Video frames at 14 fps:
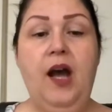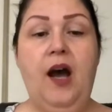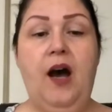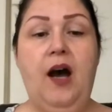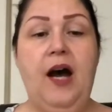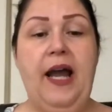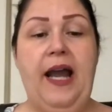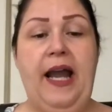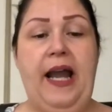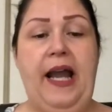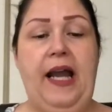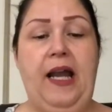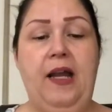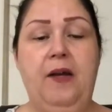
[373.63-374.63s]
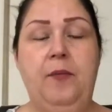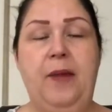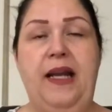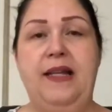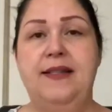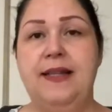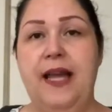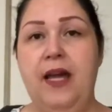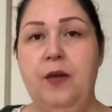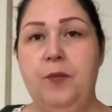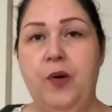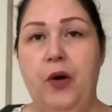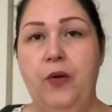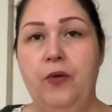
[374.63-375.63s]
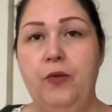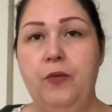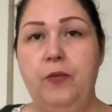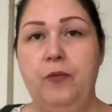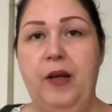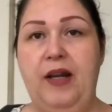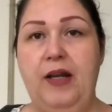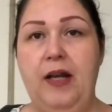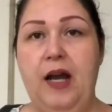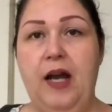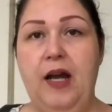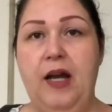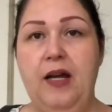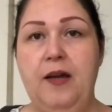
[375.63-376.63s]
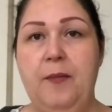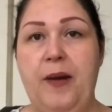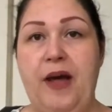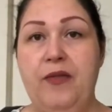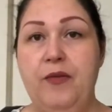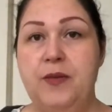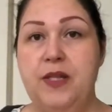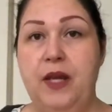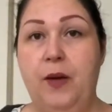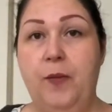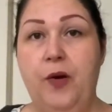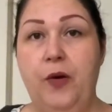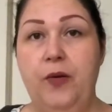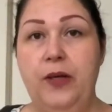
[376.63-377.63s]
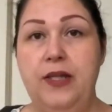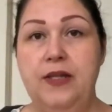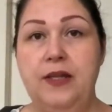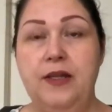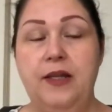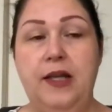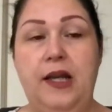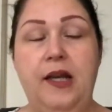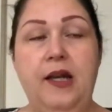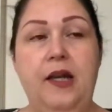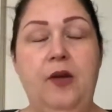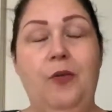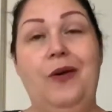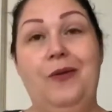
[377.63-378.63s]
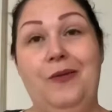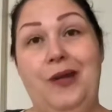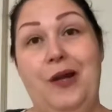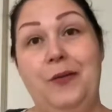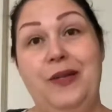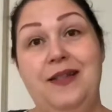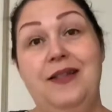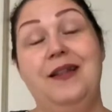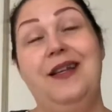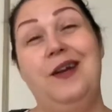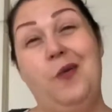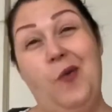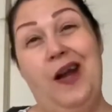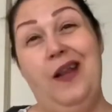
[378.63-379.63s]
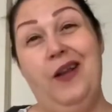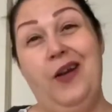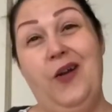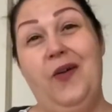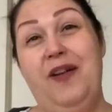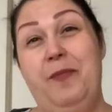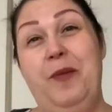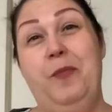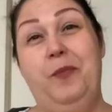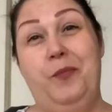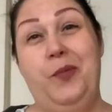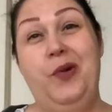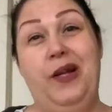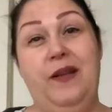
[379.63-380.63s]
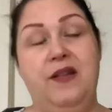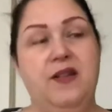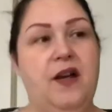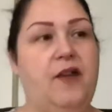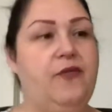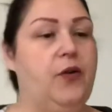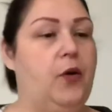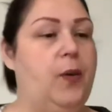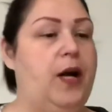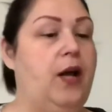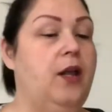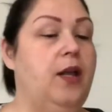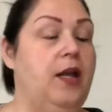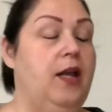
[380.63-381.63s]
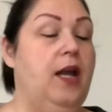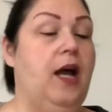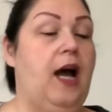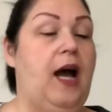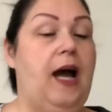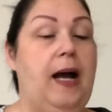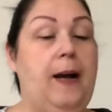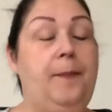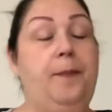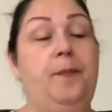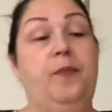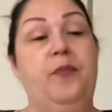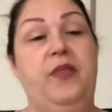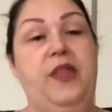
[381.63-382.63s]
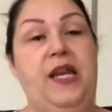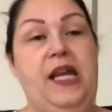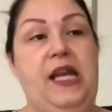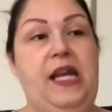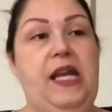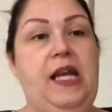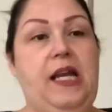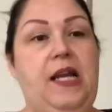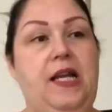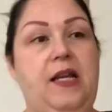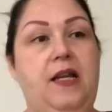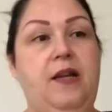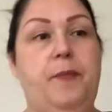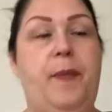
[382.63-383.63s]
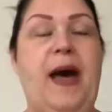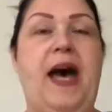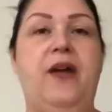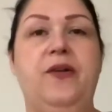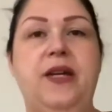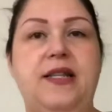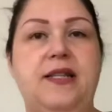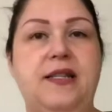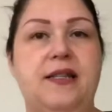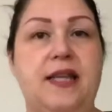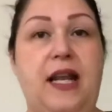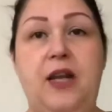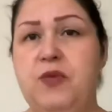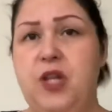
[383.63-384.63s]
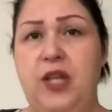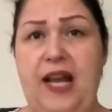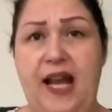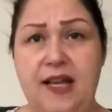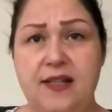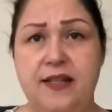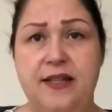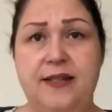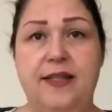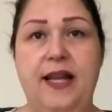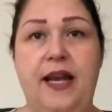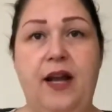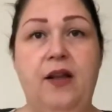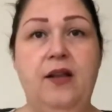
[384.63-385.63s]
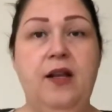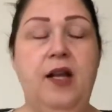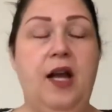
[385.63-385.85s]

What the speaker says: my scale broke, my bathroom scale broke recently. Well, not recently, a while ago. I've been putting this off for a while. The batteries inside, it was an excellent scale.